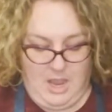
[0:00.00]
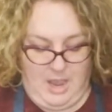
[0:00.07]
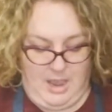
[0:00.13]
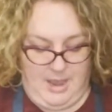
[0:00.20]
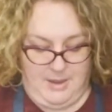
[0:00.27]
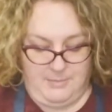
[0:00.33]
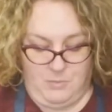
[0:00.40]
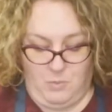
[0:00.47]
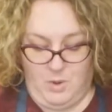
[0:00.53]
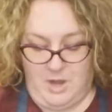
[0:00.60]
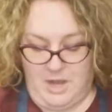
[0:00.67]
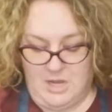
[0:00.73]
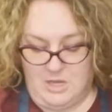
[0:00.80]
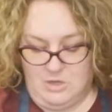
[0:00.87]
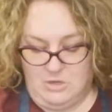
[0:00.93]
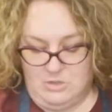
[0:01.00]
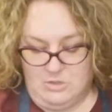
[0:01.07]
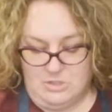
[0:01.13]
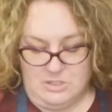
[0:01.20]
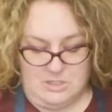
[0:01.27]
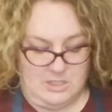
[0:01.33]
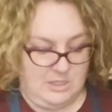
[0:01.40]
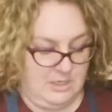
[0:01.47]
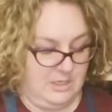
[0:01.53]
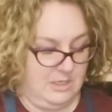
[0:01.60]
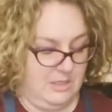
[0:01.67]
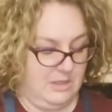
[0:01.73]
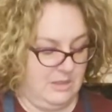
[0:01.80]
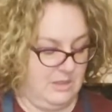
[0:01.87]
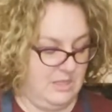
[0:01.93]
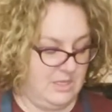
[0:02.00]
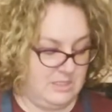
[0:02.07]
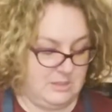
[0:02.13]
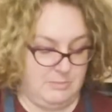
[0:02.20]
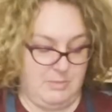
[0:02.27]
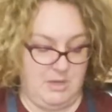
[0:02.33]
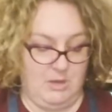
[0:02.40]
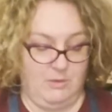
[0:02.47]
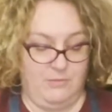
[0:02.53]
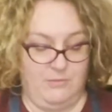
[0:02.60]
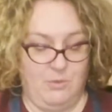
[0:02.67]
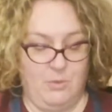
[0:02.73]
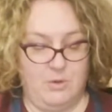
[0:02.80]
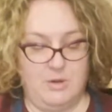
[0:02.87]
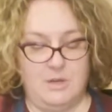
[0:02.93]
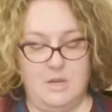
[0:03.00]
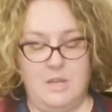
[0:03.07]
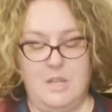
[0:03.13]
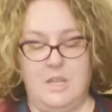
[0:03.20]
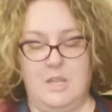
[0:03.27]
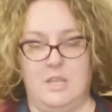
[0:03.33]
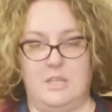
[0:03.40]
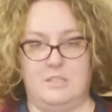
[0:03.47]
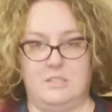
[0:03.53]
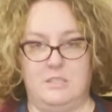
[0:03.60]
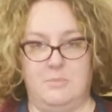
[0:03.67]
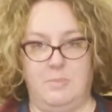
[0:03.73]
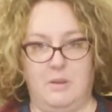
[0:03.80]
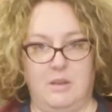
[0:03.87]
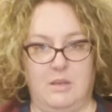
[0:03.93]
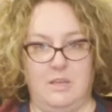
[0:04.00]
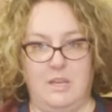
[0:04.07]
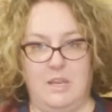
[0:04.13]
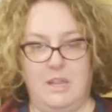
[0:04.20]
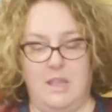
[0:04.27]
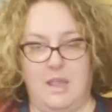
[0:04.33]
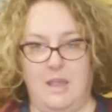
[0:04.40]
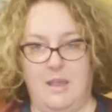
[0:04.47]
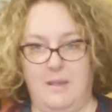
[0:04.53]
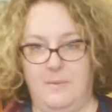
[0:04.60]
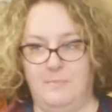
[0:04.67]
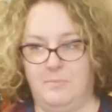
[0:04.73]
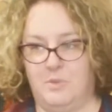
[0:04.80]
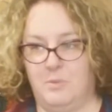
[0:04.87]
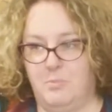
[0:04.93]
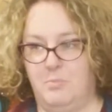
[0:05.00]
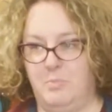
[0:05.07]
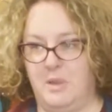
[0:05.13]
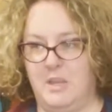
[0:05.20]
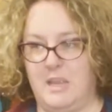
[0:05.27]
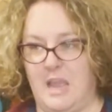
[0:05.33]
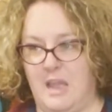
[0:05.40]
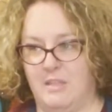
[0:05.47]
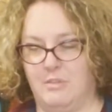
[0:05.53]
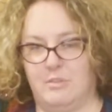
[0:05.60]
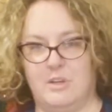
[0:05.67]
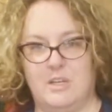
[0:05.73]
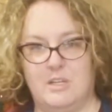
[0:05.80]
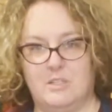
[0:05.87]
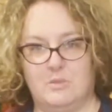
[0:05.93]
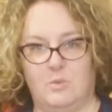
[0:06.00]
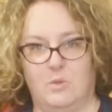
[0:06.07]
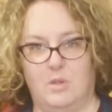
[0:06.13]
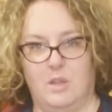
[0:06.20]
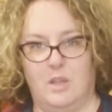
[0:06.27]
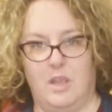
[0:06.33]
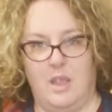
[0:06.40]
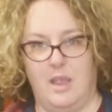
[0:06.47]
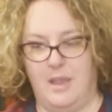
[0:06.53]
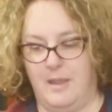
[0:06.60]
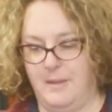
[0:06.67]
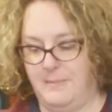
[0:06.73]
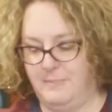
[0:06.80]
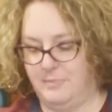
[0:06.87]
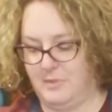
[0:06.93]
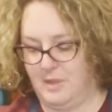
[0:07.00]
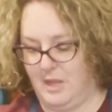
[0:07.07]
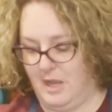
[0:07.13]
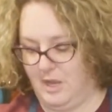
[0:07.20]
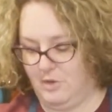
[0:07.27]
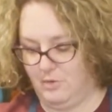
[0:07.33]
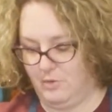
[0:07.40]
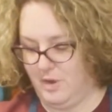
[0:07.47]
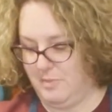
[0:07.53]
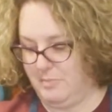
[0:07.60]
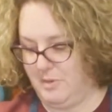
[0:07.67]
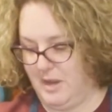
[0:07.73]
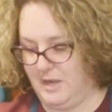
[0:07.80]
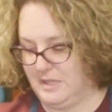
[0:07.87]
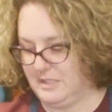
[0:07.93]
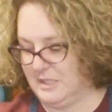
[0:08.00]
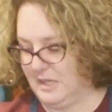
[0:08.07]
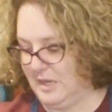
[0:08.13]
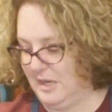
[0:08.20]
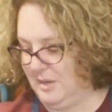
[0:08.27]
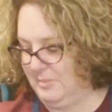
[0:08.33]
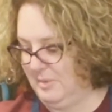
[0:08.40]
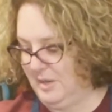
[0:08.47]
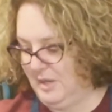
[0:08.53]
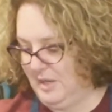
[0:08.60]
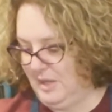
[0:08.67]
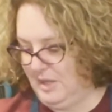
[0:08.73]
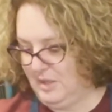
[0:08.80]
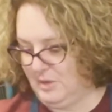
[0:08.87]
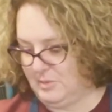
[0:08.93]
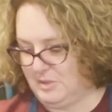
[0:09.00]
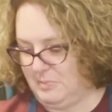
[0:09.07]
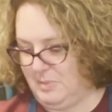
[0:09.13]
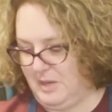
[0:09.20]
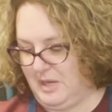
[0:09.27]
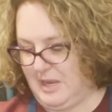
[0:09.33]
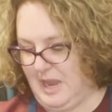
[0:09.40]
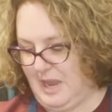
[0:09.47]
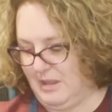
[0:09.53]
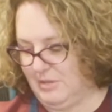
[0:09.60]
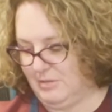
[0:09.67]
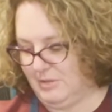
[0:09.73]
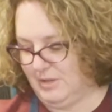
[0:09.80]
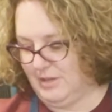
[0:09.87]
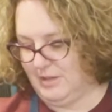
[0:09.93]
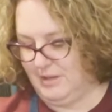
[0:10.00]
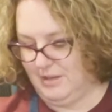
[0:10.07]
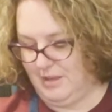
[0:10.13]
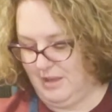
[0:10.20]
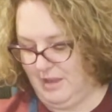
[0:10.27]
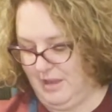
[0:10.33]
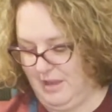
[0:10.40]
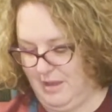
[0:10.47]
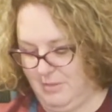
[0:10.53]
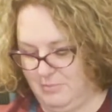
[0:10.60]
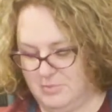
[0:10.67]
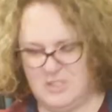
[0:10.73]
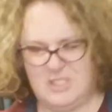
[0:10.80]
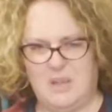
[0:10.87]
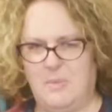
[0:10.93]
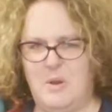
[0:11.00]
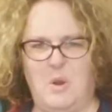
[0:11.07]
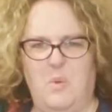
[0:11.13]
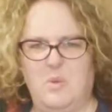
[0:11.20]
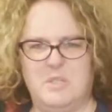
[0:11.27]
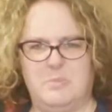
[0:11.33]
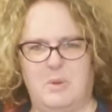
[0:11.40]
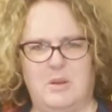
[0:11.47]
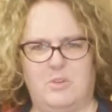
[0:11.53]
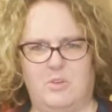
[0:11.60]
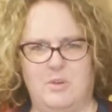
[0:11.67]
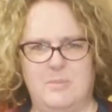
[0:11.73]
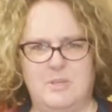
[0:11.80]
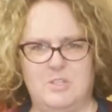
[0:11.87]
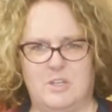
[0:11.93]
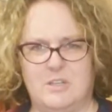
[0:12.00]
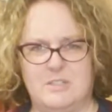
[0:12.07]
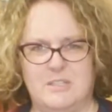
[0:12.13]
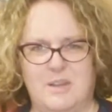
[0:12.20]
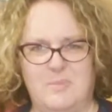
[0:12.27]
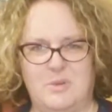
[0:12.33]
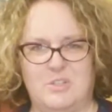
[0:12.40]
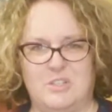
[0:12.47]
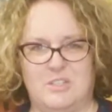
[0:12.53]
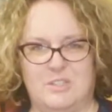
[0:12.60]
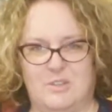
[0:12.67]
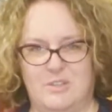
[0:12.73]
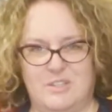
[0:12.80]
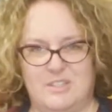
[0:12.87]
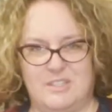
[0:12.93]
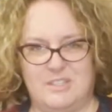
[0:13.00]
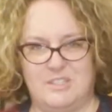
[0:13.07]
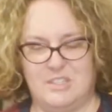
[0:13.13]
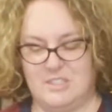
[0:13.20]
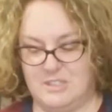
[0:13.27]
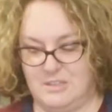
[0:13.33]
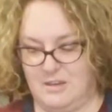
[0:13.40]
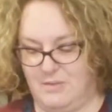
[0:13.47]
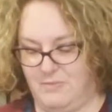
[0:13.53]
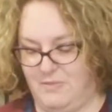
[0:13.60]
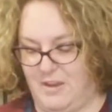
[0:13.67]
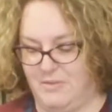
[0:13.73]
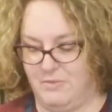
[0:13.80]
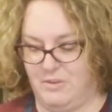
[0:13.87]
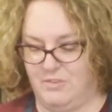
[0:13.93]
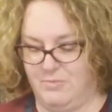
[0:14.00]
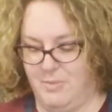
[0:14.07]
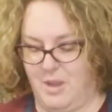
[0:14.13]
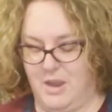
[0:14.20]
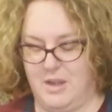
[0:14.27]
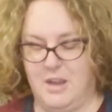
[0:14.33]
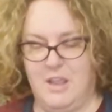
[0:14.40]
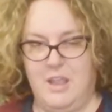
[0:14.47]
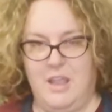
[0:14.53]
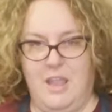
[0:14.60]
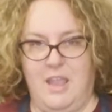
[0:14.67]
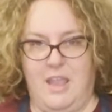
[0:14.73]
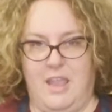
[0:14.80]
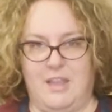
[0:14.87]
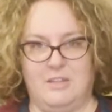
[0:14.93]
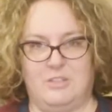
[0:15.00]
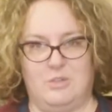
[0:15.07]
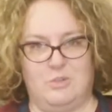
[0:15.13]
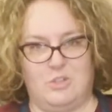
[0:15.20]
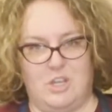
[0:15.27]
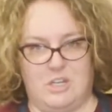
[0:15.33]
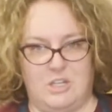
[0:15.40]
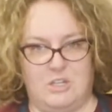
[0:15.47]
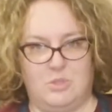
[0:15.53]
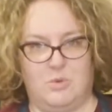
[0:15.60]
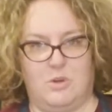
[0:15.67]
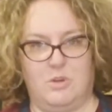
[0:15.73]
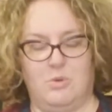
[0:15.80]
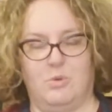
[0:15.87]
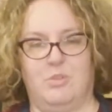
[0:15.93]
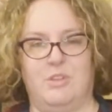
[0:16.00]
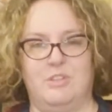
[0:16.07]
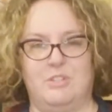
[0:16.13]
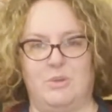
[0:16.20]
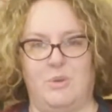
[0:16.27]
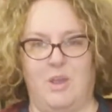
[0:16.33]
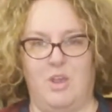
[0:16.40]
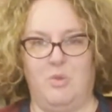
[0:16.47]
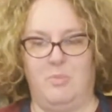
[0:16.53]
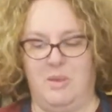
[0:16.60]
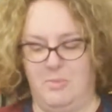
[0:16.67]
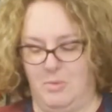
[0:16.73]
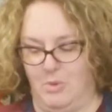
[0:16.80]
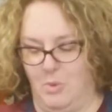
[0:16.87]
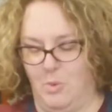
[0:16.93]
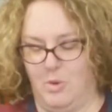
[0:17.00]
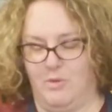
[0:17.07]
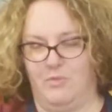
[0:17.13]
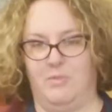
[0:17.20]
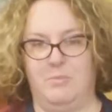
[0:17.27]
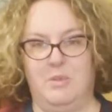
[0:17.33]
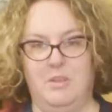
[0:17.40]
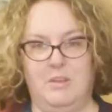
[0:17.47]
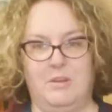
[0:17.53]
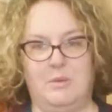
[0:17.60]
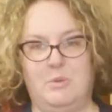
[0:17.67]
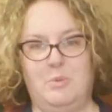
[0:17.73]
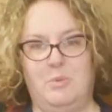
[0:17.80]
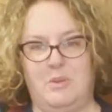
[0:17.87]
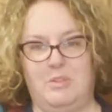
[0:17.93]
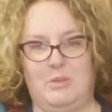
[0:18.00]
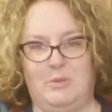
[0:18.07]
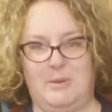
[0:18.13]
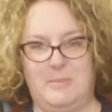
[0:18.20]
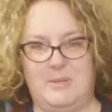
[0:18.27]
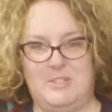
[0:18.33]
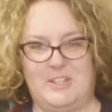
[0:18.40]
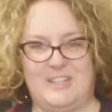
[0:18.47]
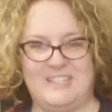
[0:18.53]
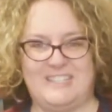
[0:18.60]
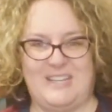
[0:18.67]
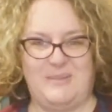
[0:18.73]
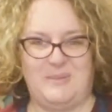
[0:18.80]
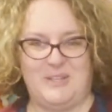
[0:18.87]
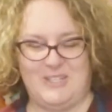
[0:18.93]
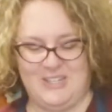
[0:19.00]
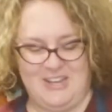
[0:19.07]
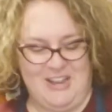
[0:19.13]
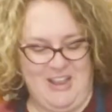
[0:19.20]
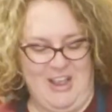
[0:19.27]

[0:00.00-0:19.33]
What I use this meal for is typically big gatherings. I grew up, anytime there was a big gathering, someone always brought creamy chicken sandwiches. So this is just a favorite of mine. And so shout out to our Northeast Ohio people who are familiar with the creamy chicken sandwich.